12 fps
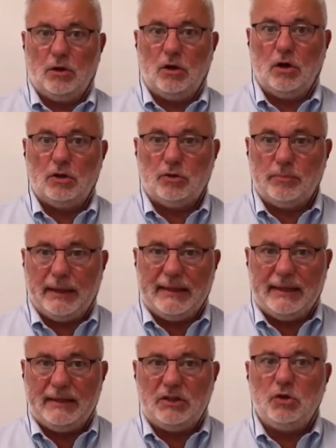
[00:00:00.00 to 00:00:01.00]

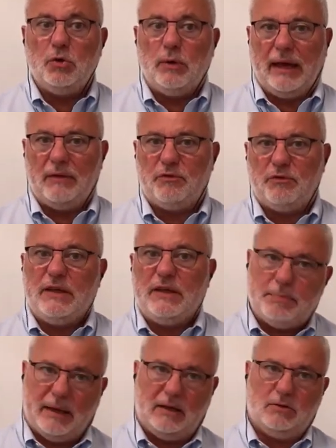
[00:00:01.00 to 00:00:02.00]
automated UF
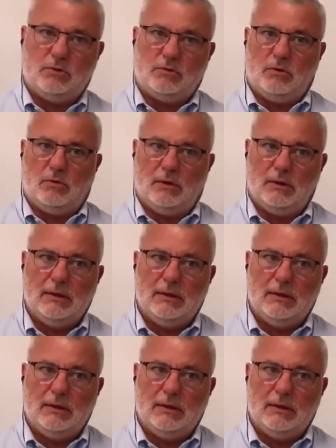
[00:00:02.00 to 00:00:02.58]
feedback control.